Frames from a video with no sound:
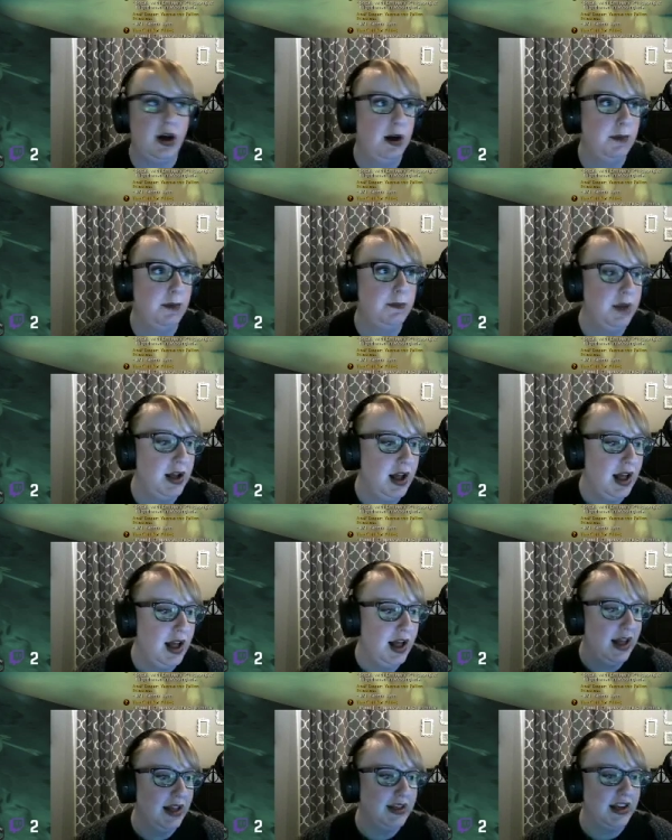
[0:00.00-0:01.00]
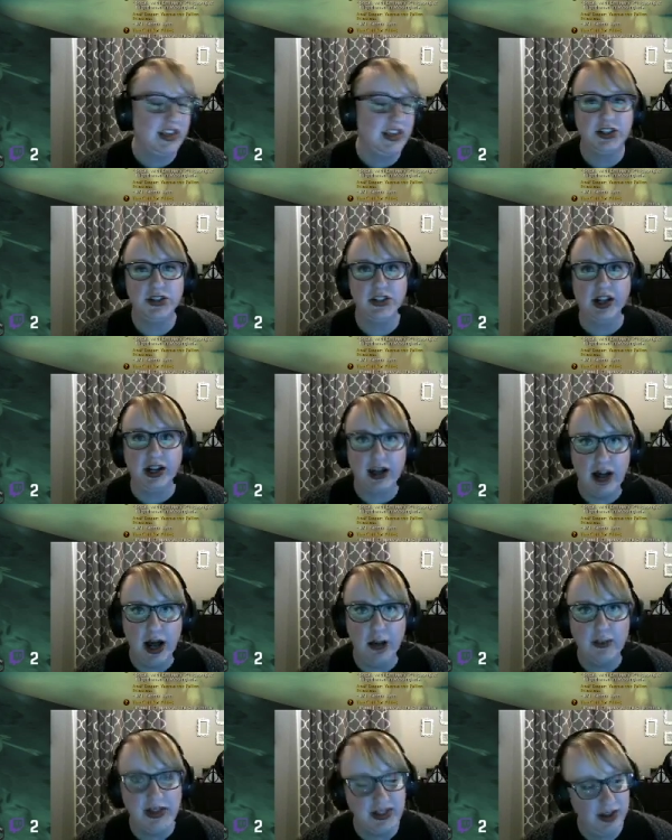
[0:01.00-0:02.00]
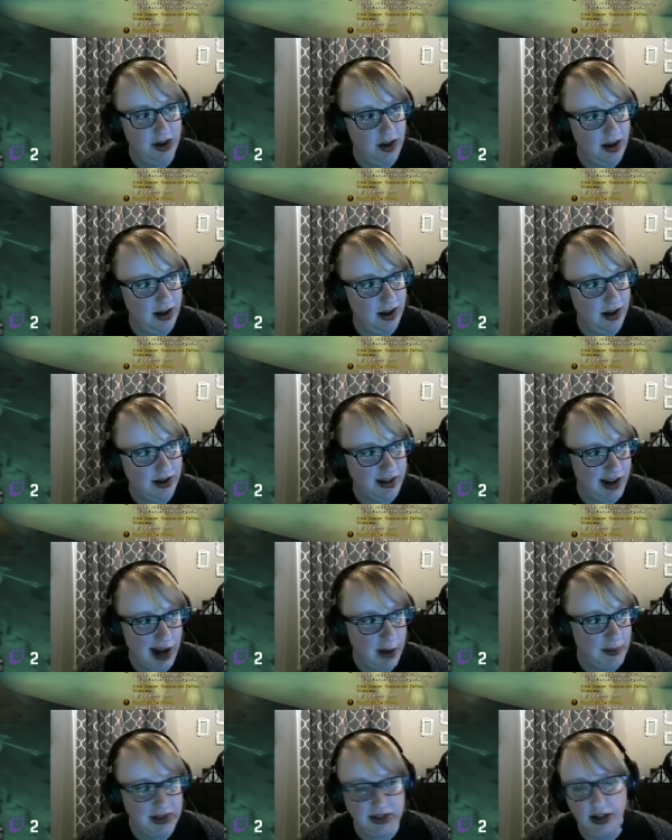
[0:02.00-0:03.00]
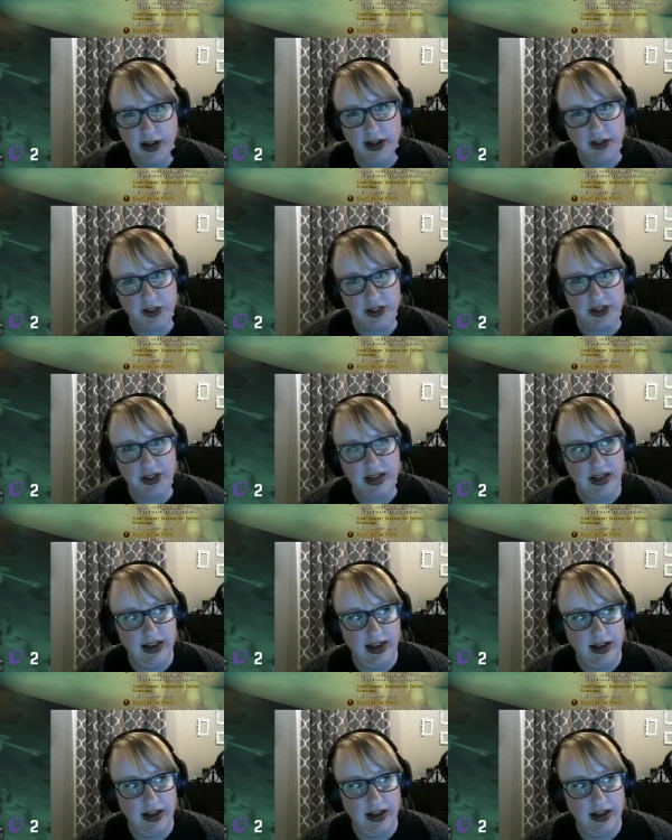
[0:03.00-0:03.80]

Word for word: dumb that you, you comment on it, you comment on it, and you're just like,